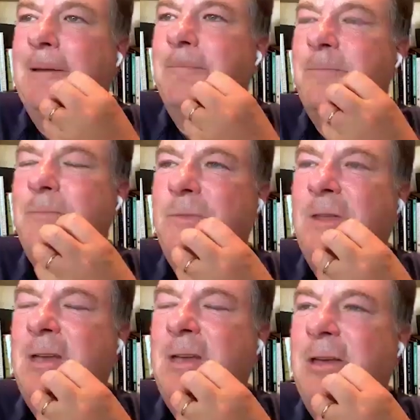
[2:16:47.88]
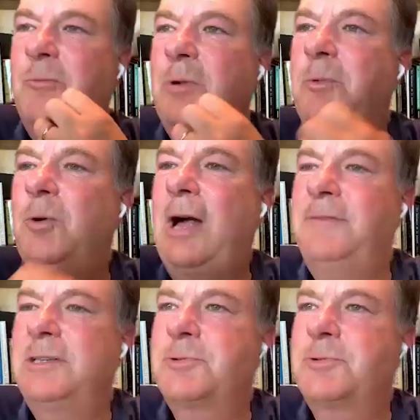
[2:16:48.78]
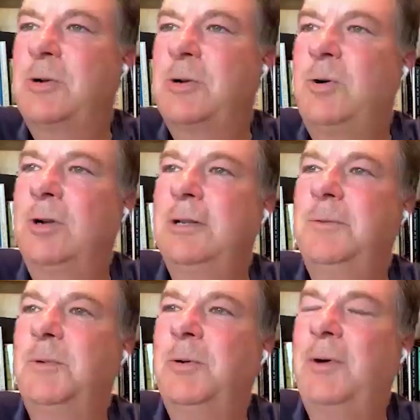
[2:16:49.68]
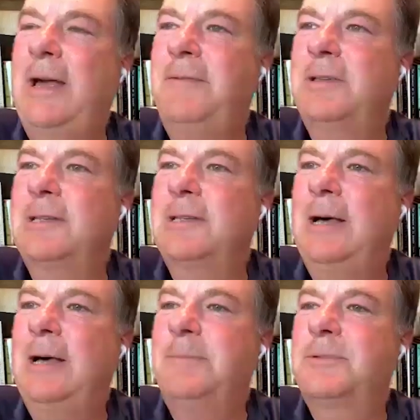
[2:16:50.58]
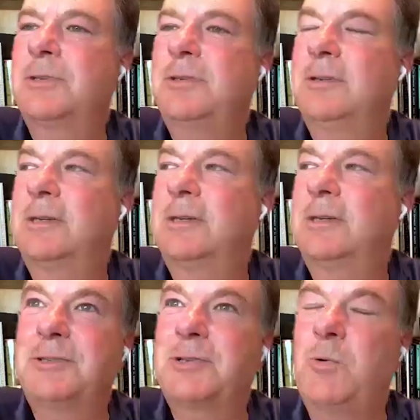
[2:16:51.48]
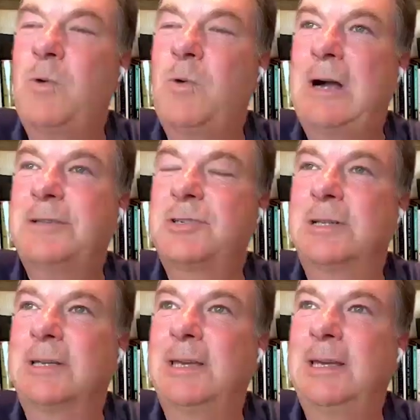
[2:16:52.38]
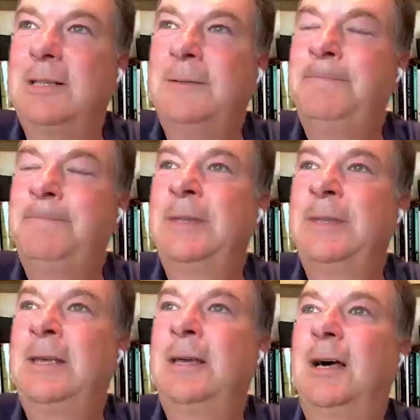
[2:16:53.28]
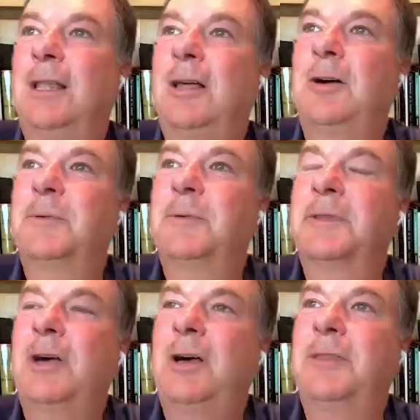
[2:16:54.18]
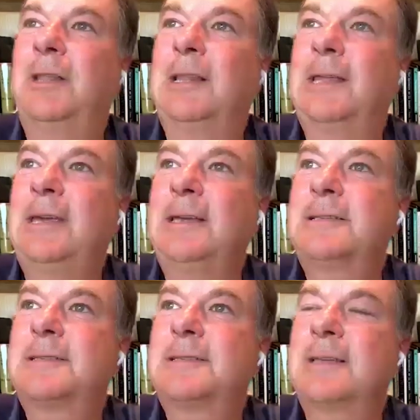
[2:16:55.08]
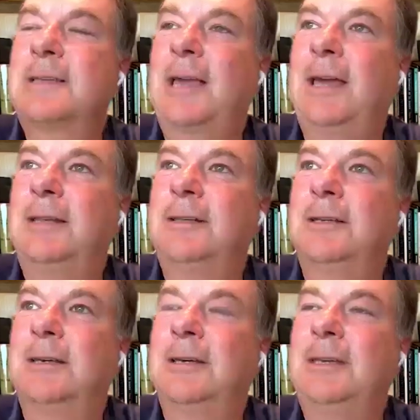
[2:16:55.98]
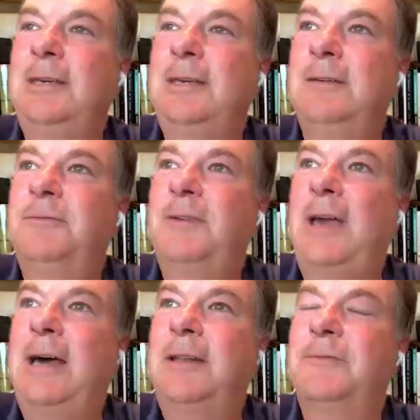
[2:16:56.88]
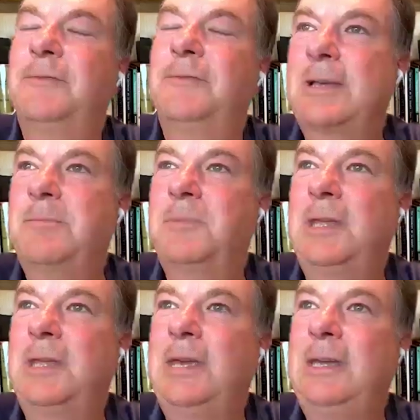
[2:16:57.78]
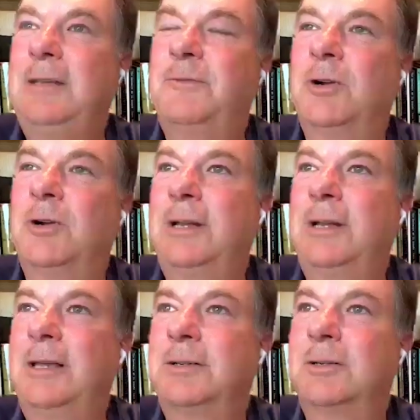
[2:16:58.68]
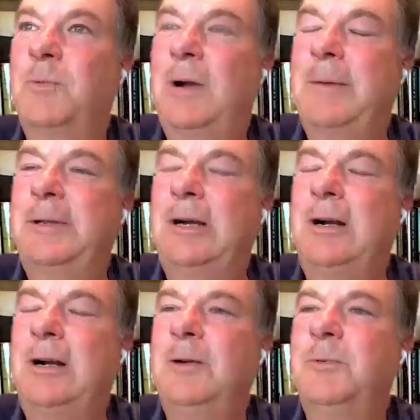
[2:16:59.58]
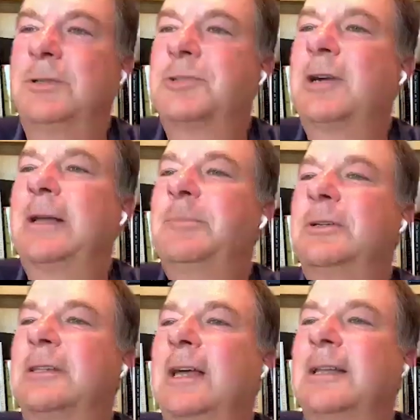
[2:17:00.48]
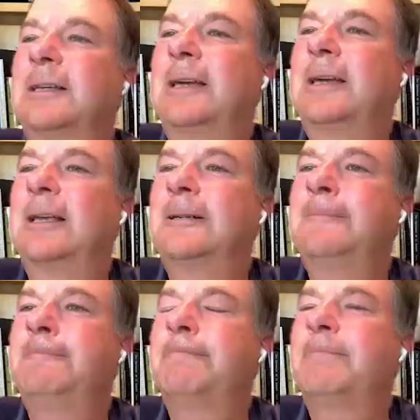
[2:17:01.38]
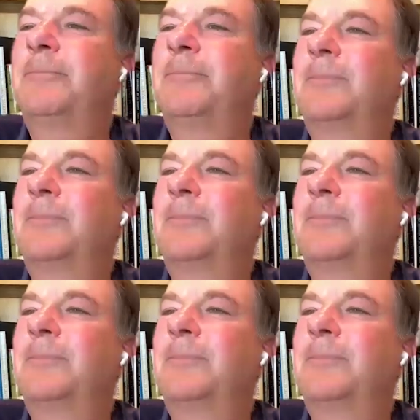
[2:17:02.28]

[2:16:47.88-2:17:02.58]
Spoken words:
we will have this recorded. We will have it up so you can share it with other people and also watch it again along with all the links. And if out of this we think there's some need for another webinar, we'll try to put that together and get it out to